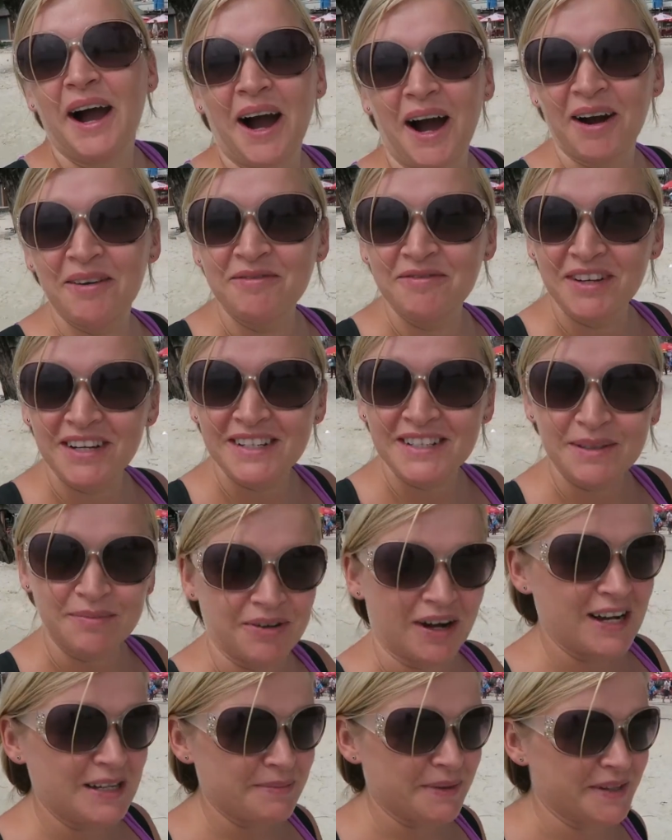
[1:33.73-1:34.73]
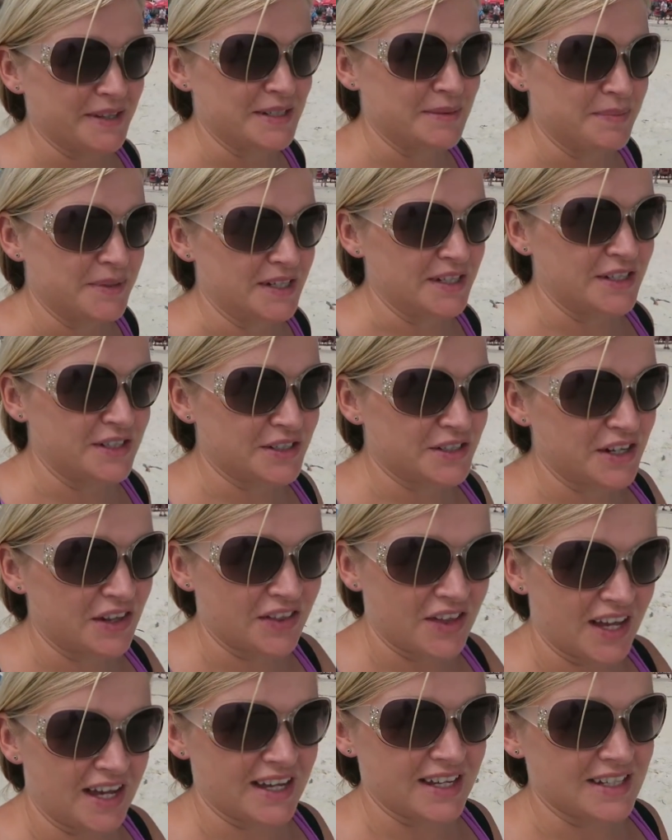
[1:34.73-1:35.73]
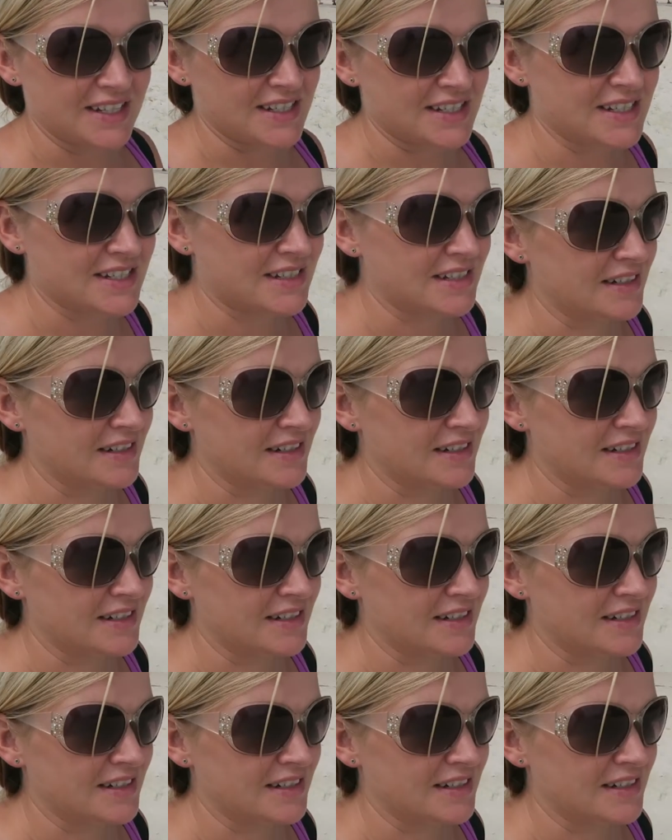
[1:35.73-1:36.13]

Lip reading: I'm really surprised by this beach. There is